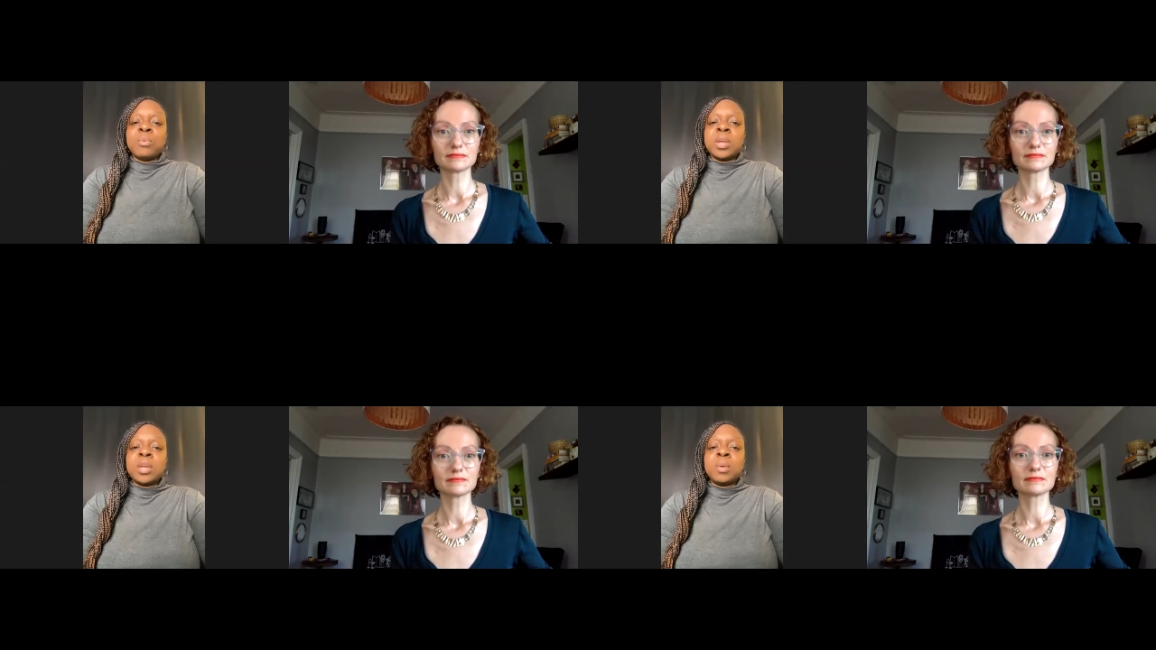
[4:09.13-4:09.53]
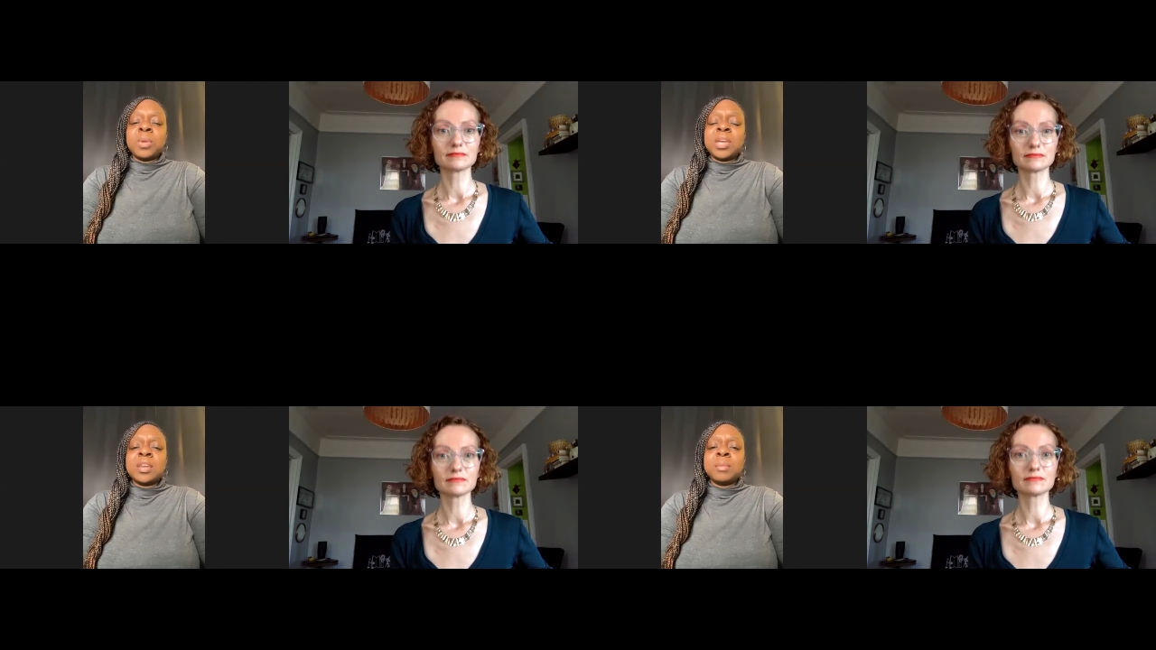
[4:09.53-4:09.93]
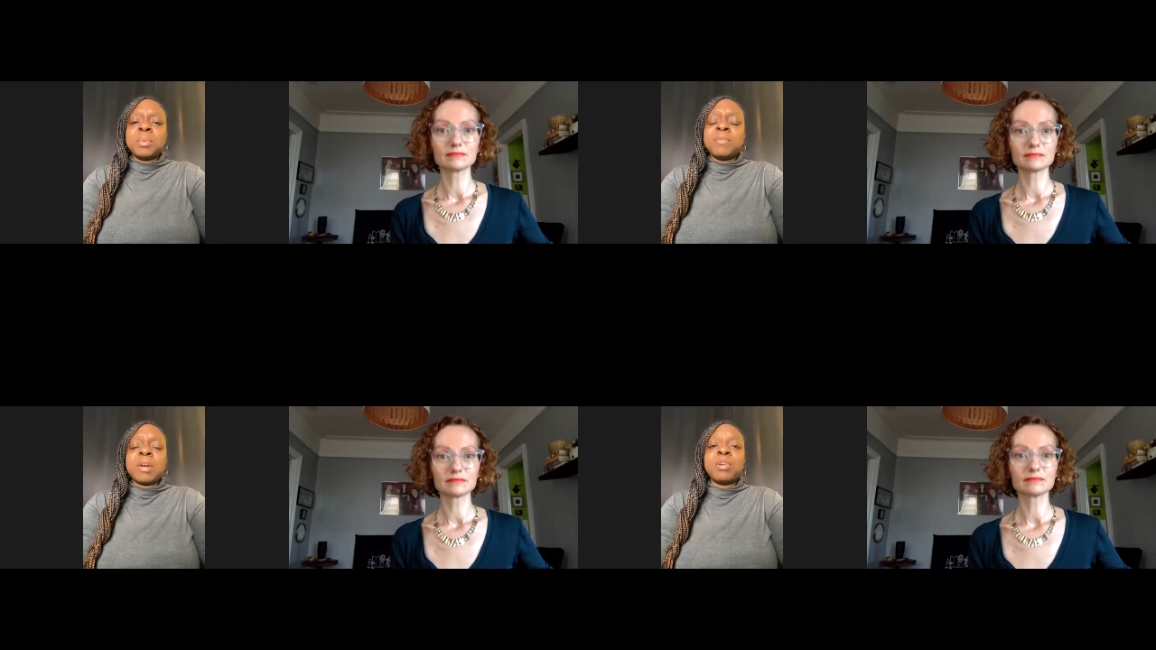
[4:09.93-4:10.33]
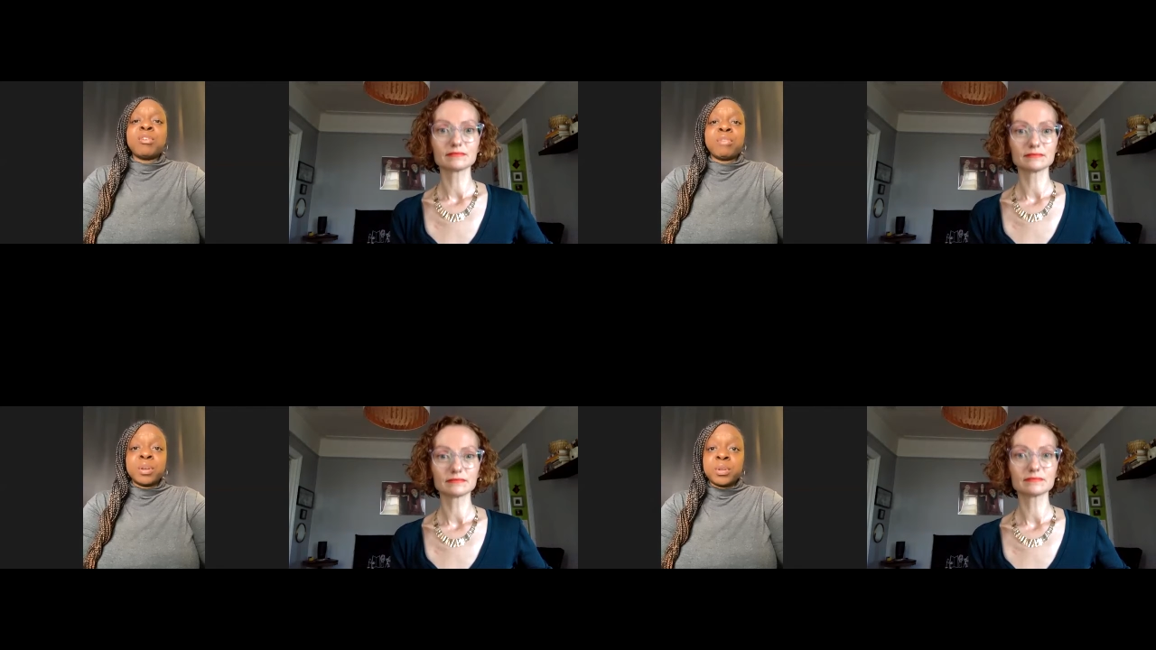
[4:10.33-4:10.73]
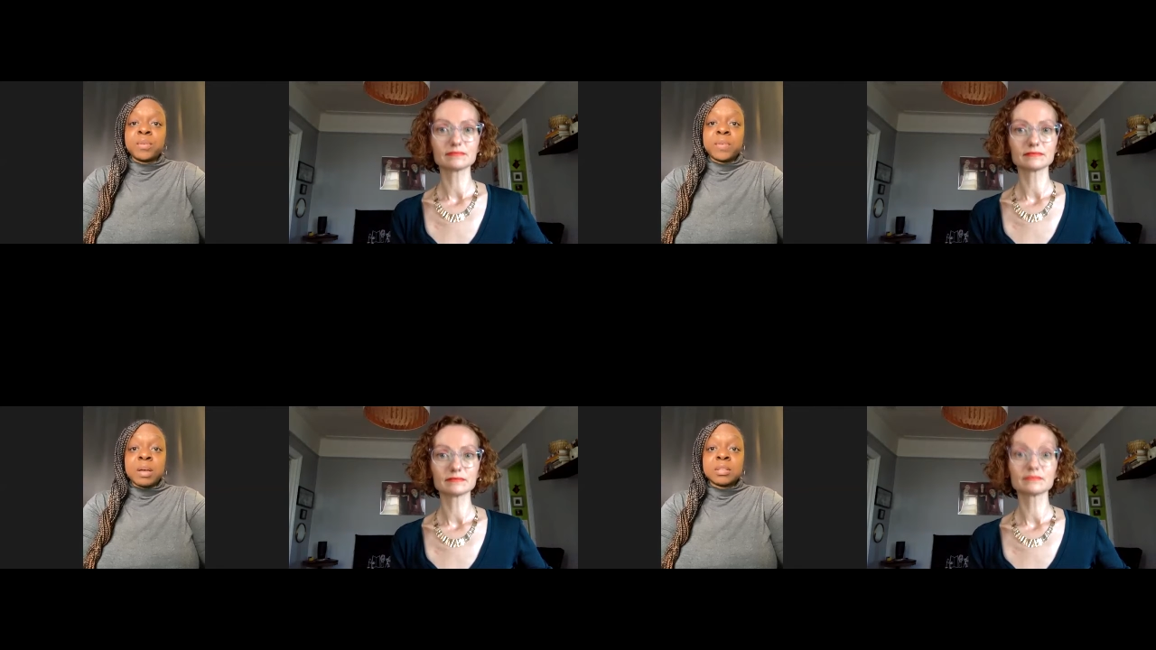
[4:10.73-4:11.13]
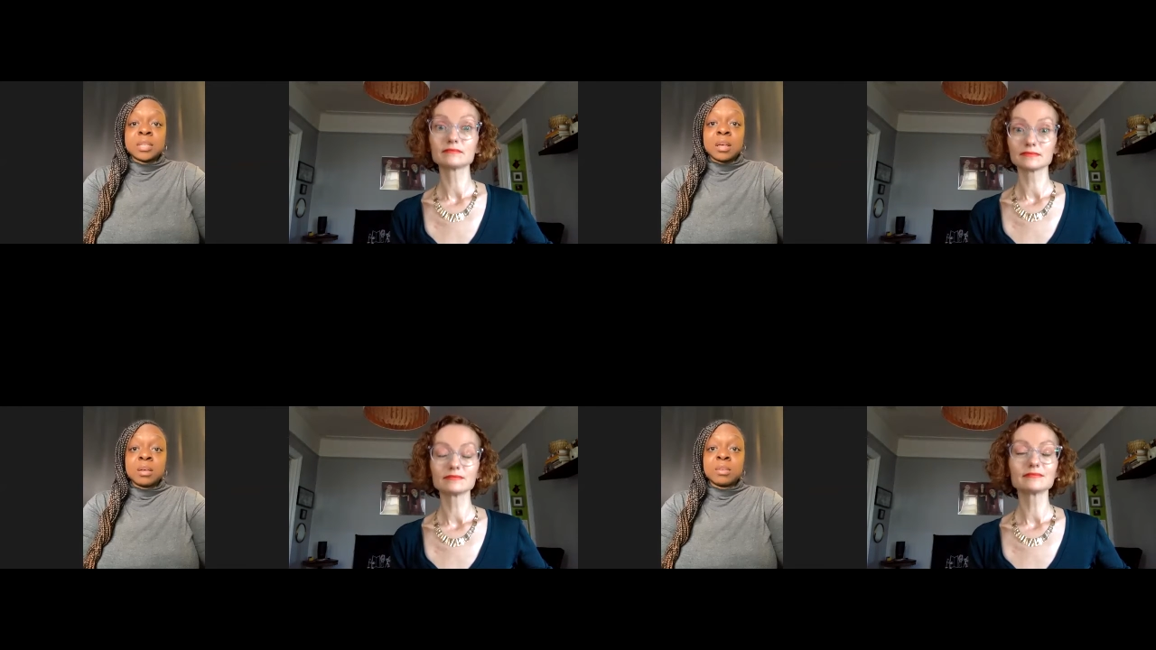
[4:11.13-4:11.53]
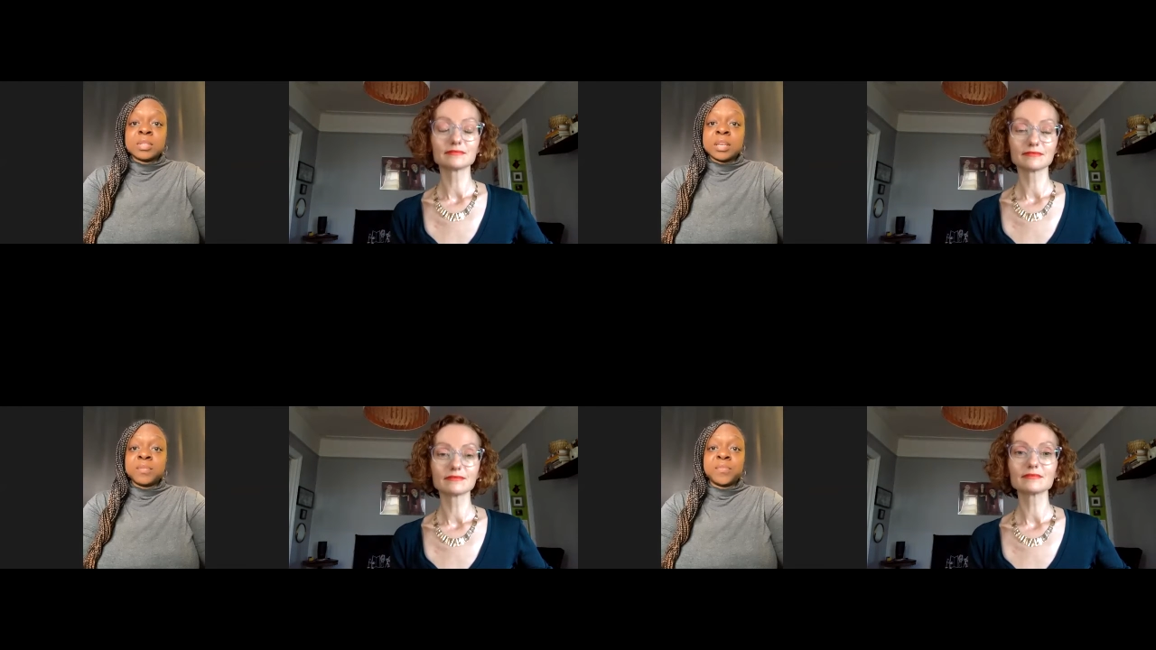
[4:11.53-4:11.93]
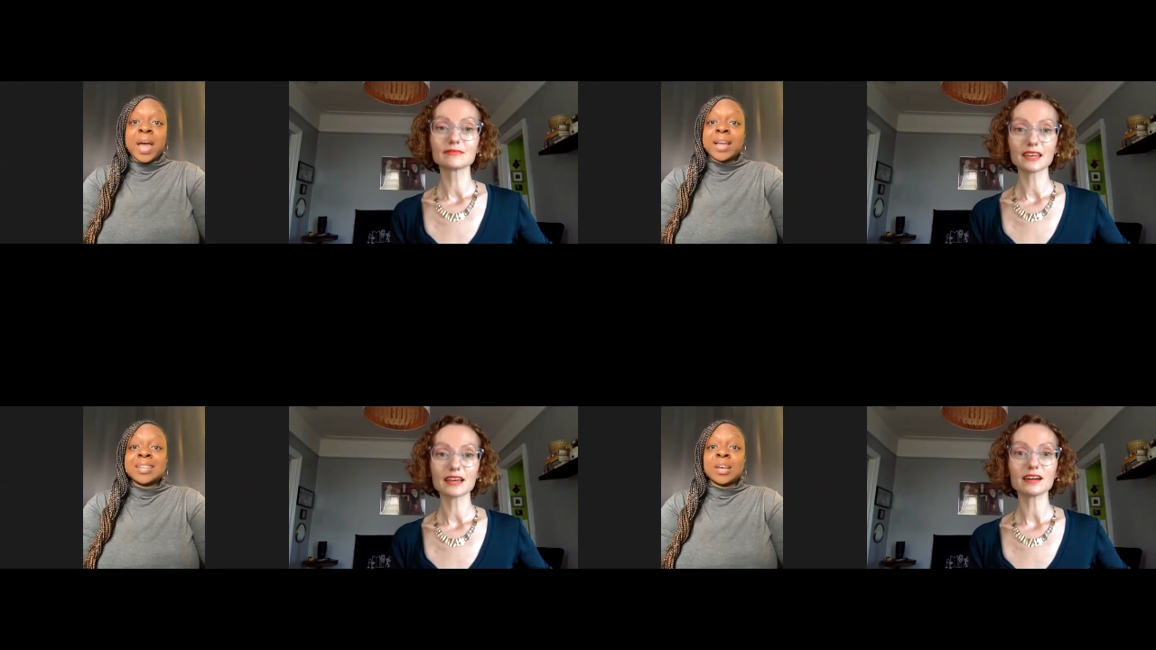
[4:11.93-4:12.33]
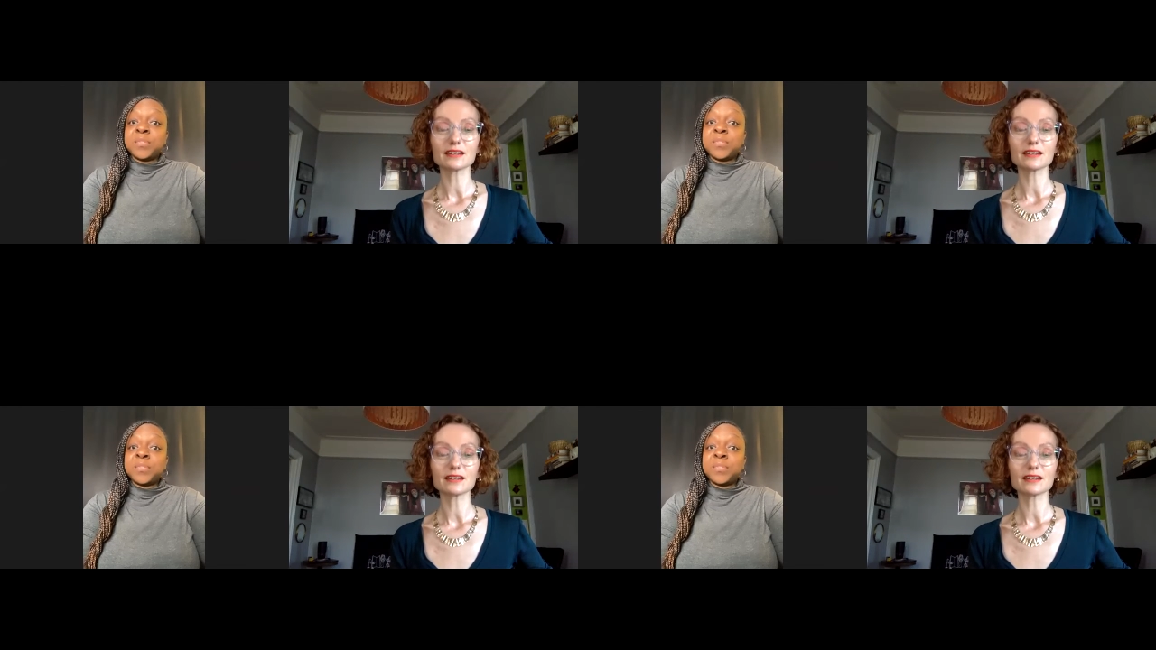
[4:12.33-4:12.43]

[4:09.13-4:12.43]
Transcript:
Speaker 1: we we can be very critical of ourselves and find a